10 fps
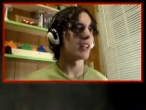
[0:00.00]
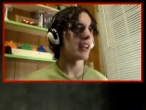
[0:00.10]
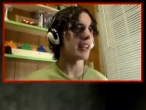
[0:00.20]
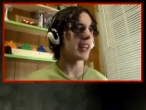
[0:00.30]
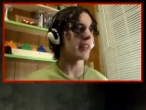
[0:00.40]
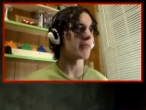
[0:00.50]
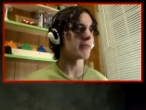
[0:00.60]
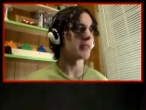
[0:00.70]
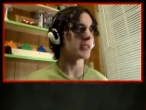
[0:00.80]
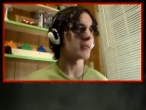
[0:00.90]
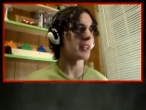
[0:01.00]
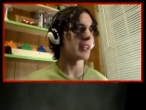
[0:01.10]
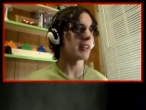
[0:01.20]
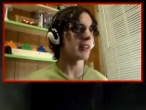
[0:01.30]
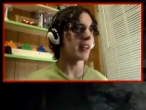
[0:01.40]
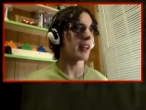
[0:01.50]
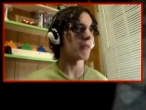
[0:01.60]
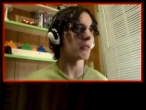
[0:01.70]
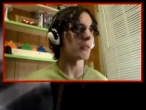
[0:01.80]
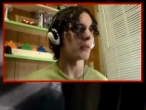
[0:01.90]
I came from this way. That, that
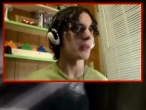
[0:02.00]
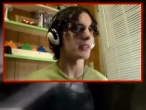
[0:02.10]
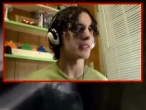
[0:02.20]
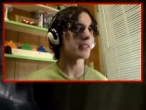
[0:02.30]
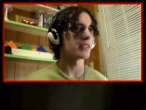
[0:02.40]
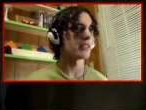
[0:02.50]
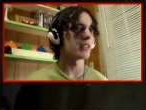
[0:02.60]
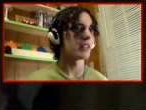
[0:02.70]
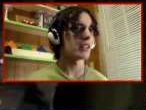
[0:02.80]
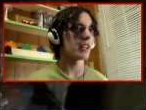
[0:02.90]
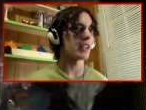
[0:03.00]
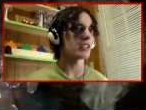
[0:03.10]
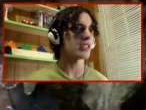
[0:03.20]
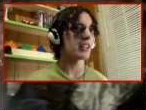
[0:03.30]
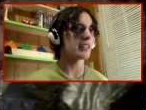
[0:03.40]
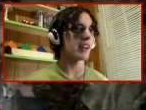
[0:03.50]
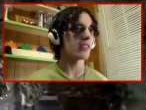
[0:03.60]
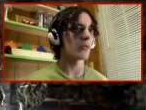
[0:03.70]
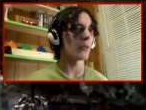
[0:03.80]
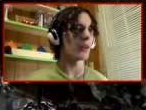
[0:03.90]
would have worked. Can I just kick
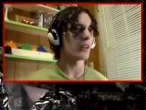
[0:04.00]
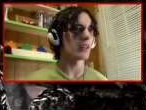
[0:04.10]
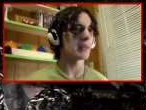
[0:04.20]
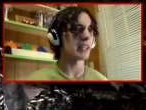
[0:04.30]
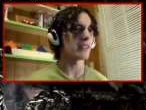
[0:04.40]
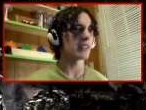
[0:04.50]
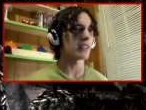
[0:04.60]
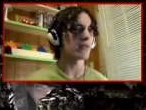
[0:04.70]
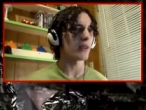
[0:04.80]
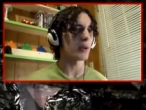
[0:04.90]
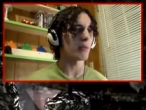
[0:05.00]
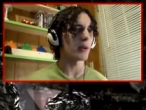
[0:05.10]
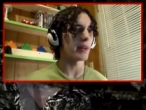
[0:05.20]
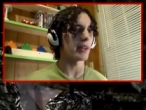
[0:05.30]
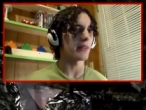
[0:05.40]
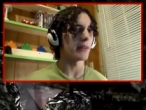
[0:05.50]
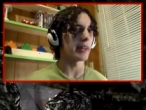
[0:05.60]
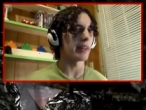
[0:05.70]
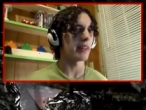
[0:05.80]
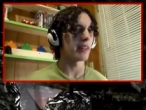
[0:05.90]
down the wall? I mean, everything's falling apart
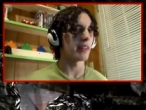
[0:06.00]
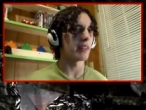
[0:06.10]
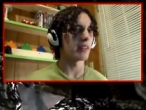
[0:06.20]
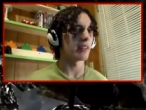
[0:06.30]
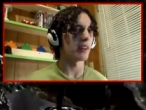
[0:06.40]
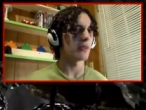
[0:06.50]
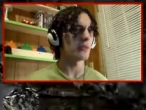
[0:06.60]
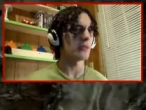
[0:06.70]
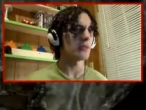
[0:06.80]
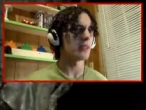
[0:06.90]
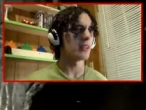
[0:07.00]
anyway. No?